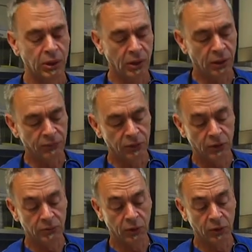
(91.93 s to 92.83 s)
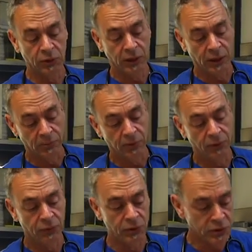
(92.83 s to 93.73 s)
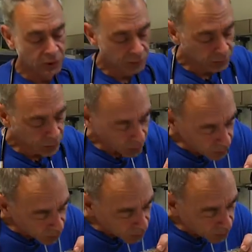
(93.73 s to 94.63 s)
And oftentimes if you hold the head up and if you just even blow